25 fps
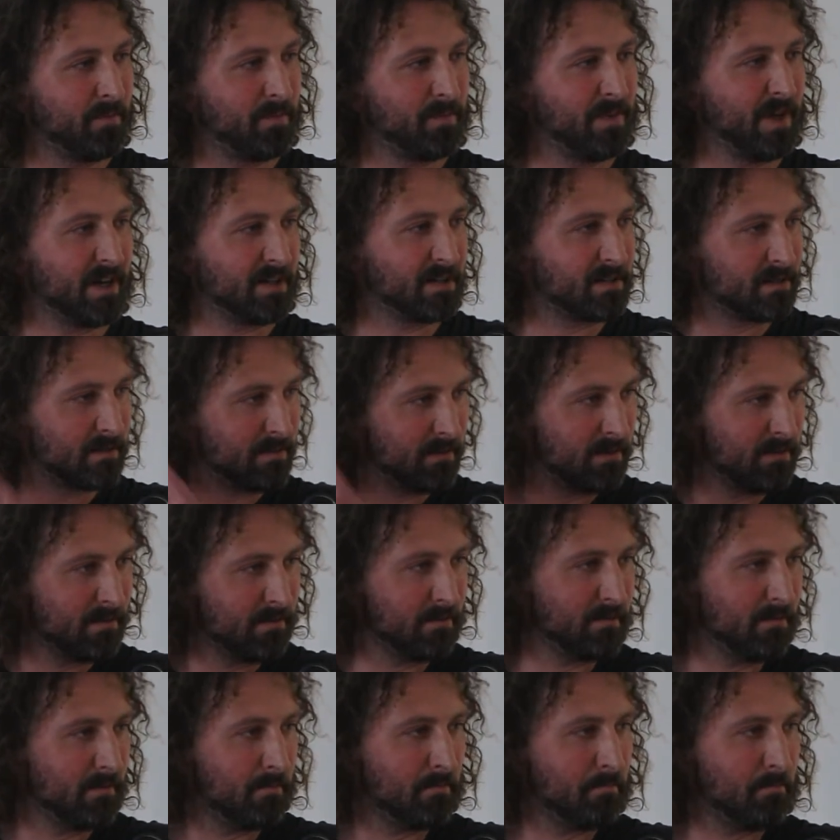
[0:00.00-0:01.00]
that
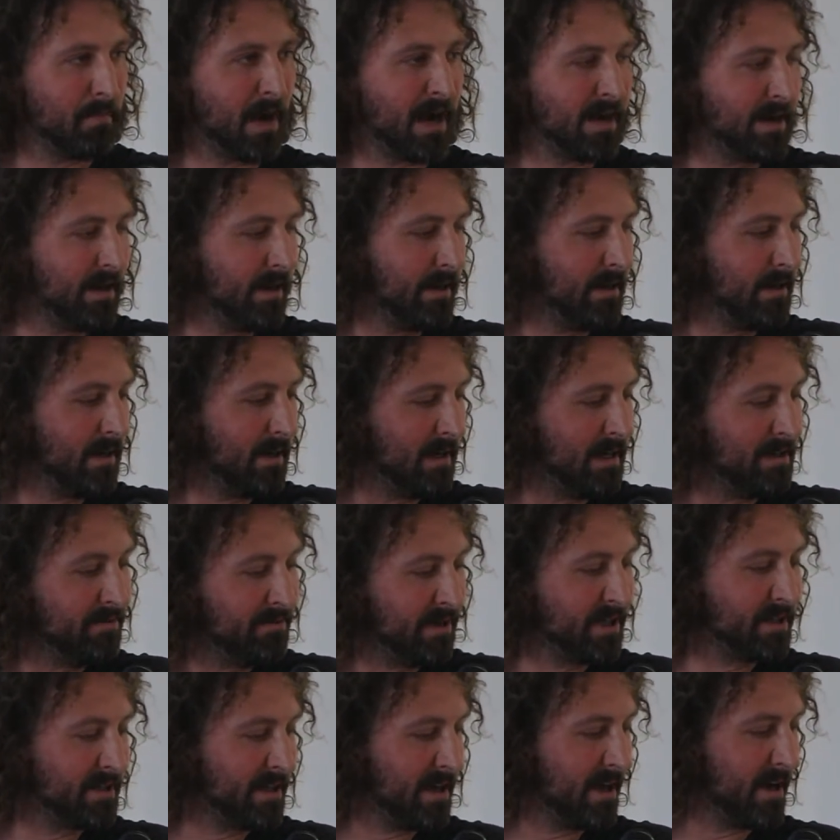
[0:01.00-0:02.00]
by
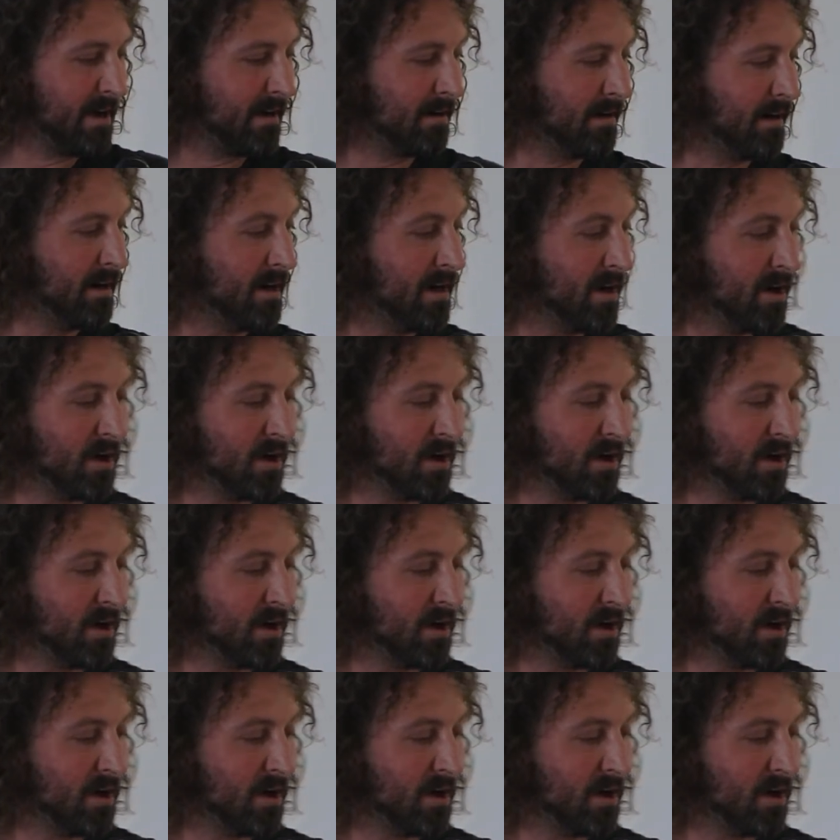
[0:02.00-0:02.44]
living there,